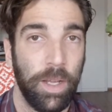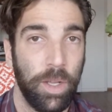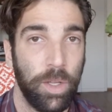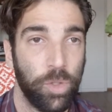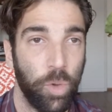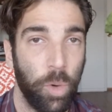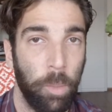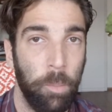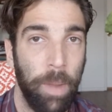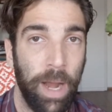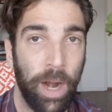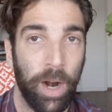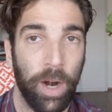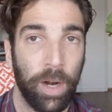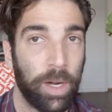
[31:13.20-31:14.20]
So a
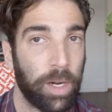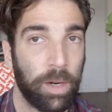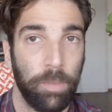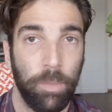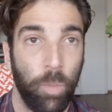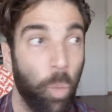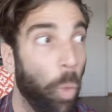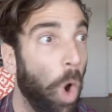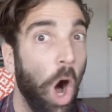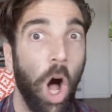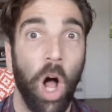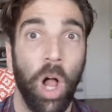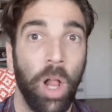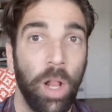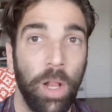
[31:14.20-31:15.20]
bare
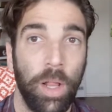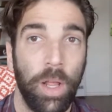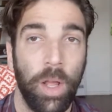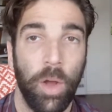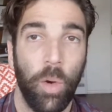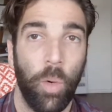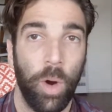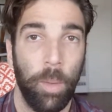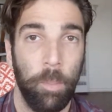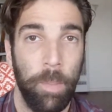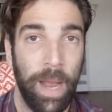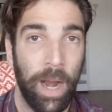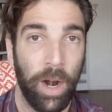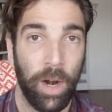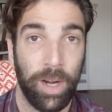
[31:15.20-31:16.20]
wall or a
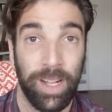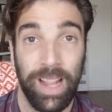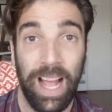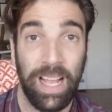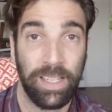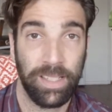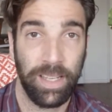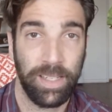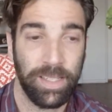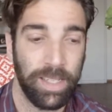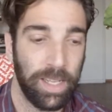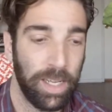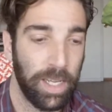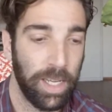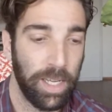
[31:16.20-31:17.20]
bare closet
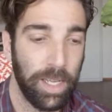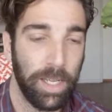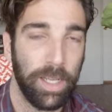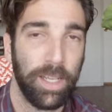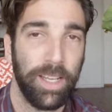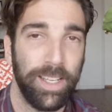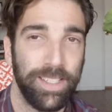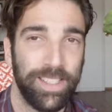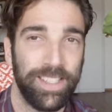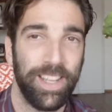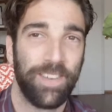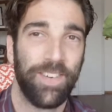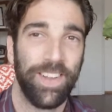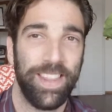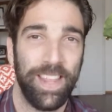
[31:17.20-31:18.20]
is
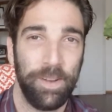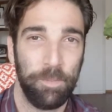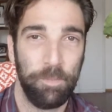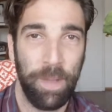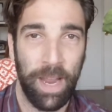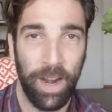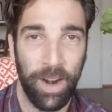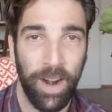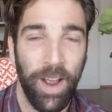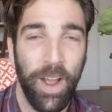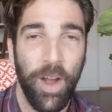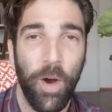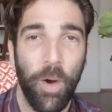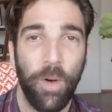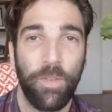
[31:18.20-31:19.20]
different than bare.
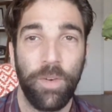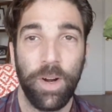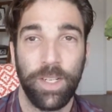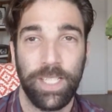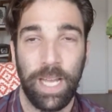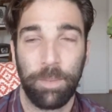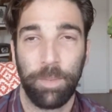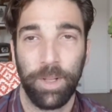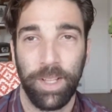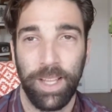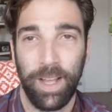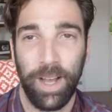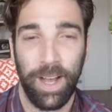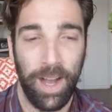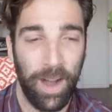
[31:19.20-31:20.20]
Or for example,
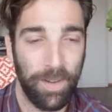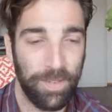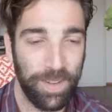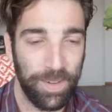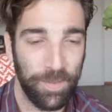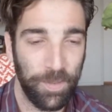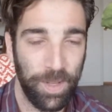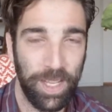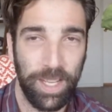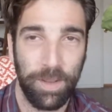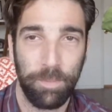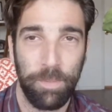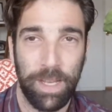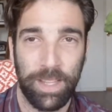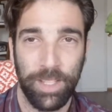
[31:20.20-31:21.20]
often we
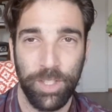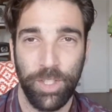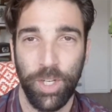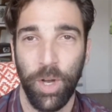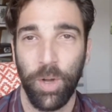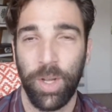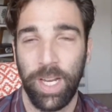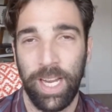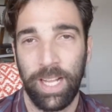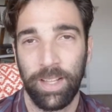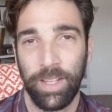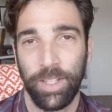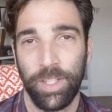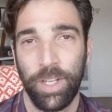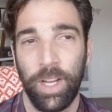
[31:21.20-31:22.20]
make this joke in
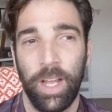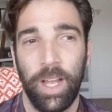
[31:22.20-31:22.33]
English.